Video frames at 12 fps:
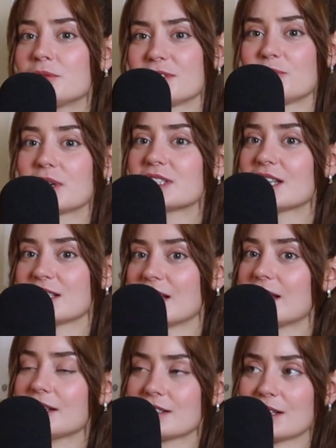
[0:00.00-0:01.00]
Once I said
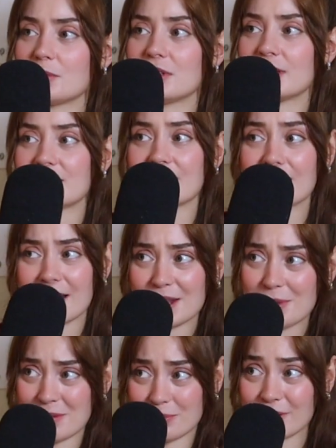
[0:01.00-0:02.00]
that to someone, they said, hey,
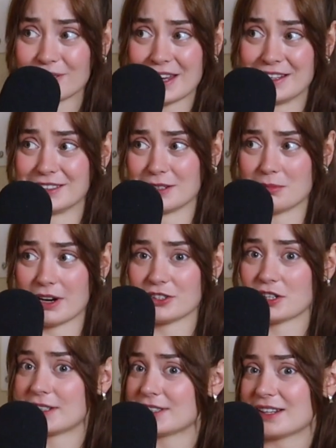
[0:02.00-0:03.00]
my birthday is in March.
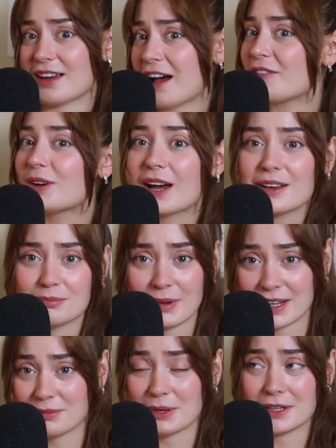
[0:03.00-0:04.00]
And I said, my
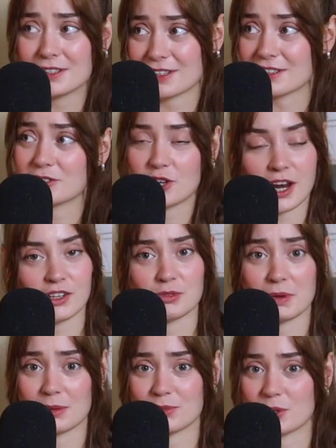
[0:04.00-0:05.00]
opinion doesn't change,
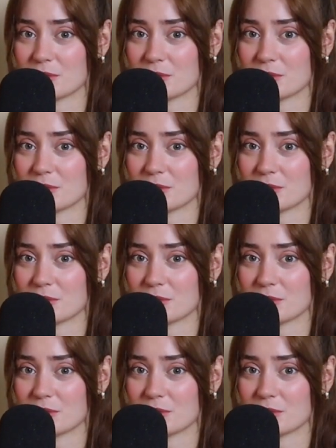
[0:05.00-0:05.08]
but I'm so